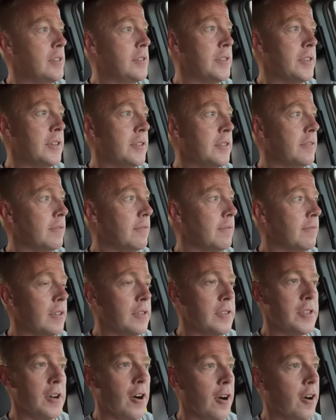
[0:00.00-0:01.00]
The
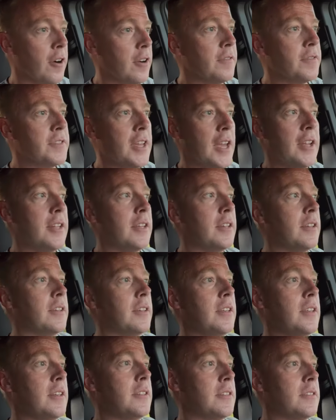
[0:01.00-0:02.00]
art of
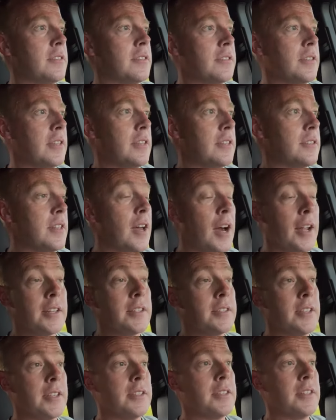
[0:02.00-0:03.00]
dating is
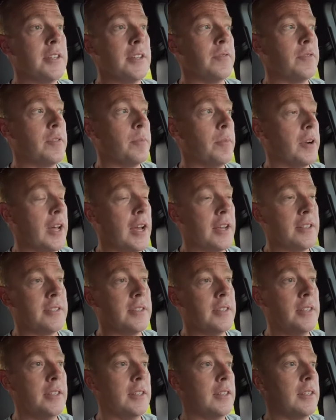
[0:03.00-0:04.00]
non-existent from what I
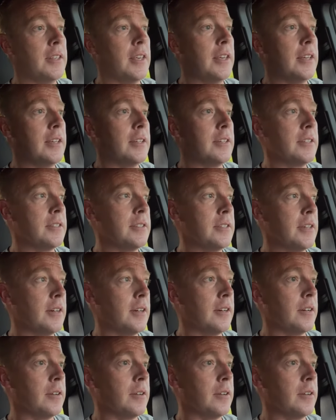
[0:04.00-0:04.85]
see, and